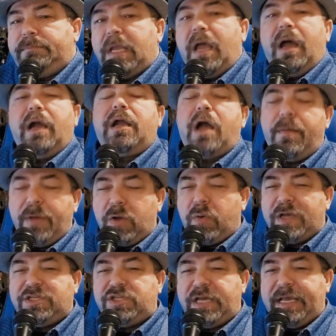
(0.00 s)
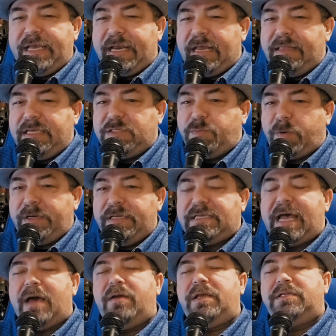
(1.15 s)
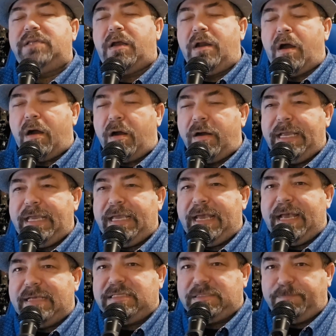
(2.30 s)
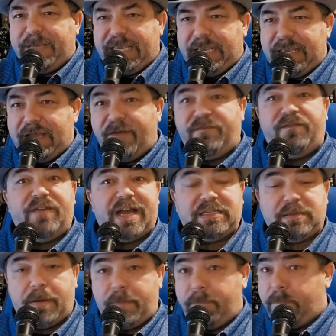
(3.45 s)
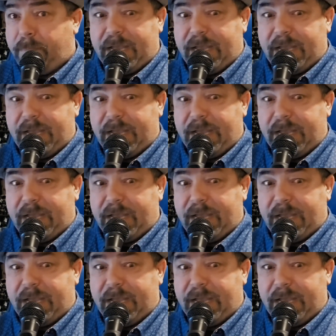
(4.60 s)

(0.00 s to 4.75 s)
A common question I get at this point is, how does an RESP affect my